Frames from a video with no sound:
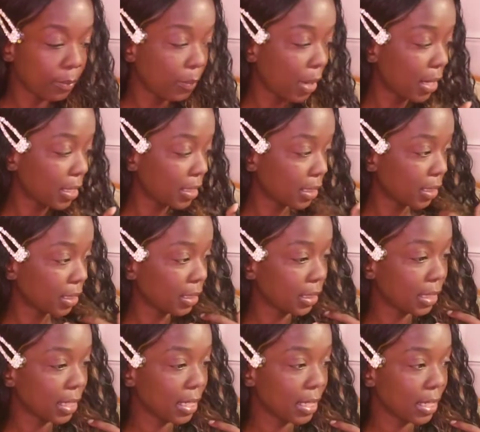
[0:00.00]

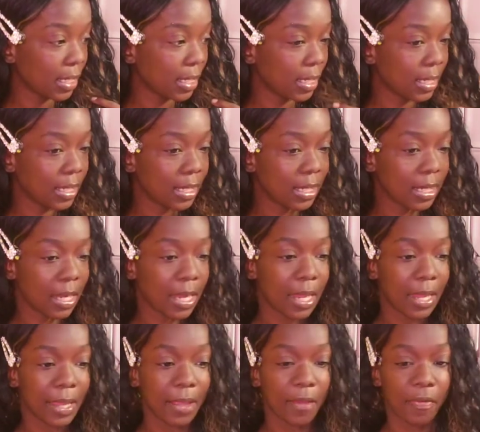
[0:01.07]
Basically
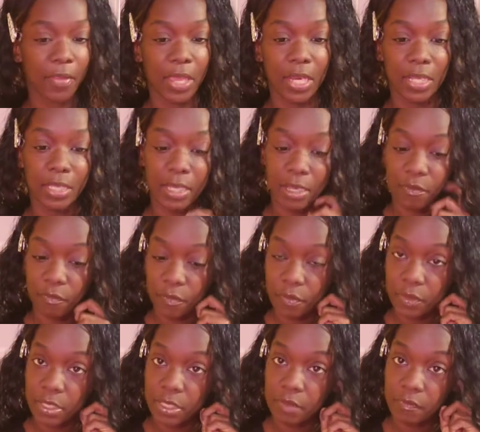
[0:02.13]
that is it for
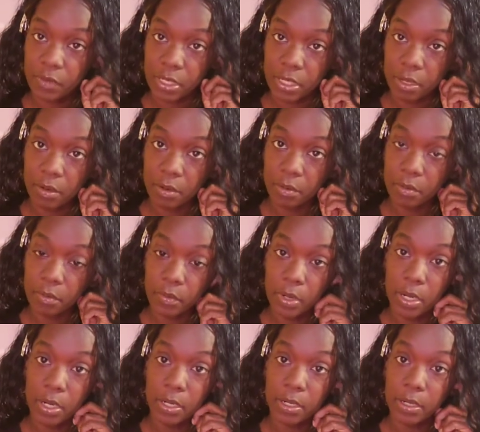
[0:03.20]
this video.
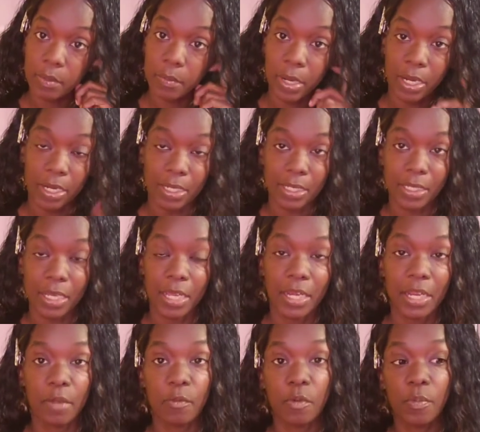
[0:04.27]
Like I said,
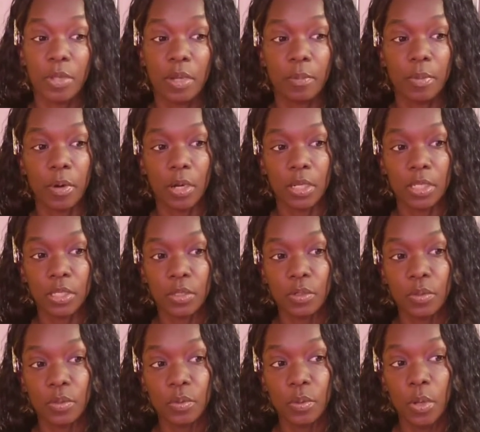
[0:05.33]
it will be a part
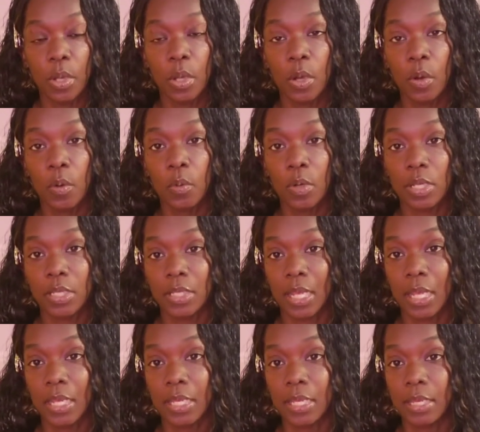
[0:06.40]
2 once
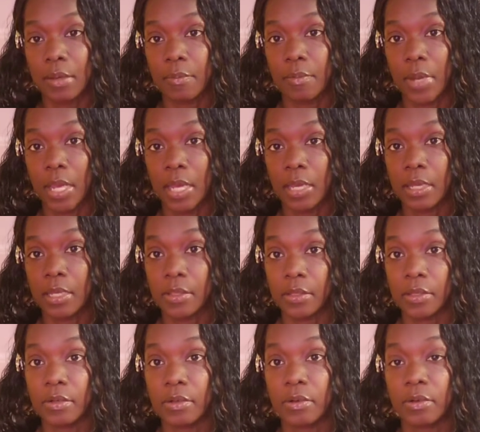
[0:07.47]
I get my
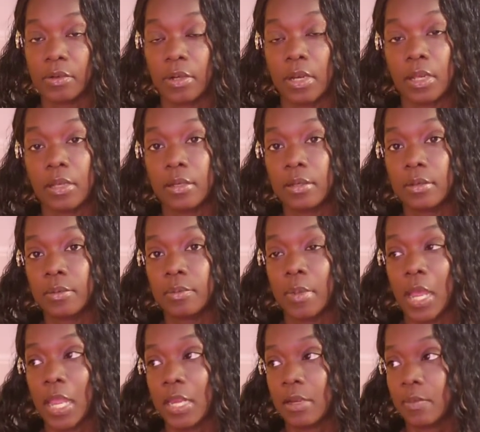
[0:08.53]
other
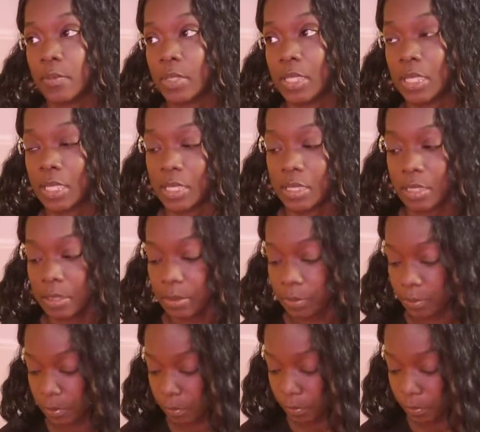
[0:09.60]
items in.